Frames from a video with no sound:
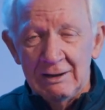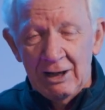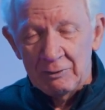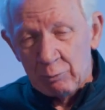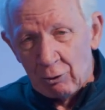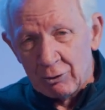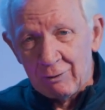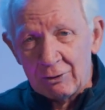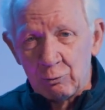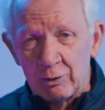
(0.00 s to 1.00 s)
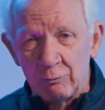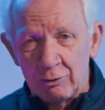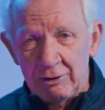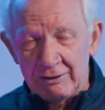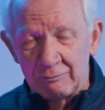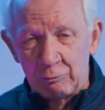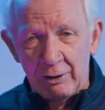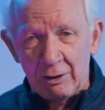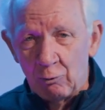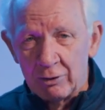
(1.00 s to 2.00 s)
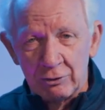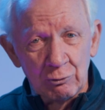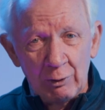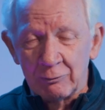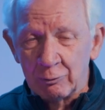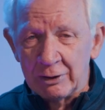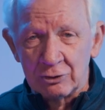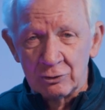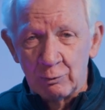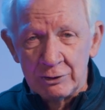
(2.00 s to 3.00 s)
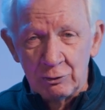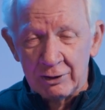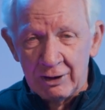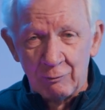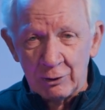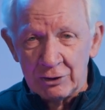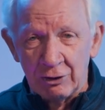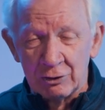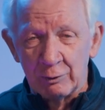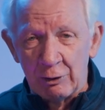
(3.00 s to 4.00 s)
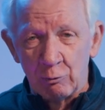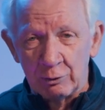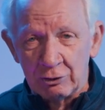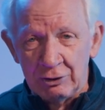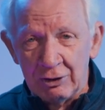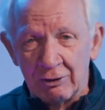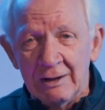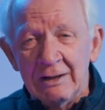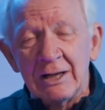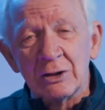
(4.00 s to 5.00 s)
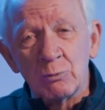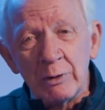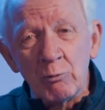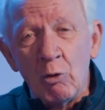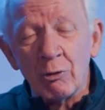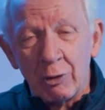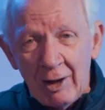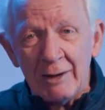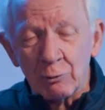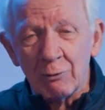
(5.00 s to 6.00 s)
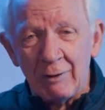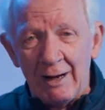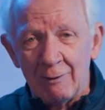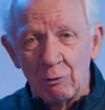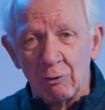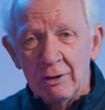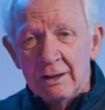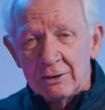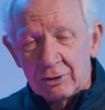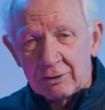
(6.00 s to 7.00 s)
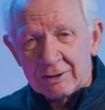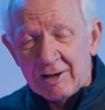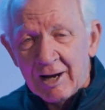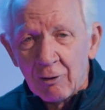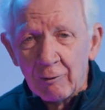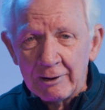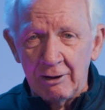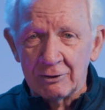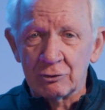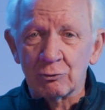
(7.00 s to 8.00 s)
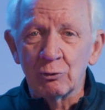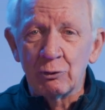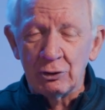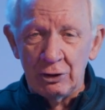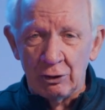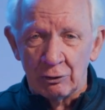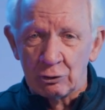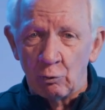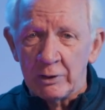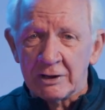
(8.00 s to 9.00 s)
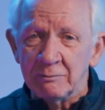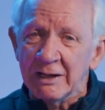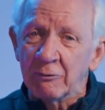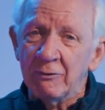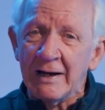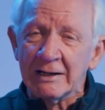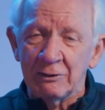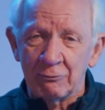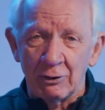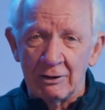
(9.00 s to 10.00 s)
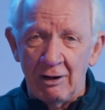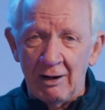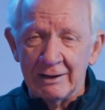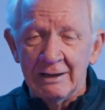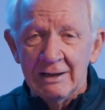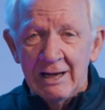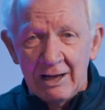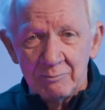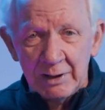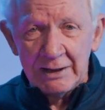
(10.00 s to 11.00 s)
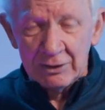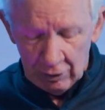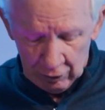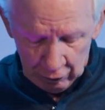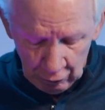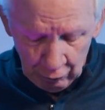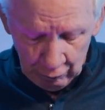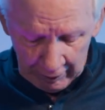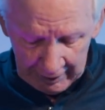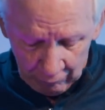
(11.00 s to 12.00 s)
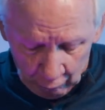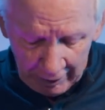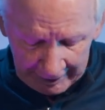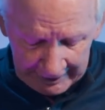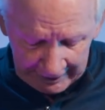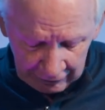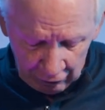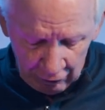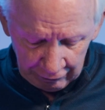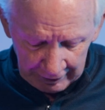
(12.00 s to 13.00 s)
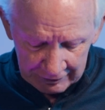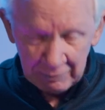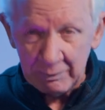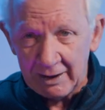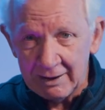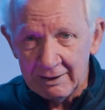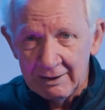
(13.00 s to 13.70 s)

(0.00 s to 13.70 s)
And part of our 21 day of prayer, one of the great reasons we do it every year as we open the year, is we want that revival to carry us through the year so we can be effective for God and be who and what He has called us to be.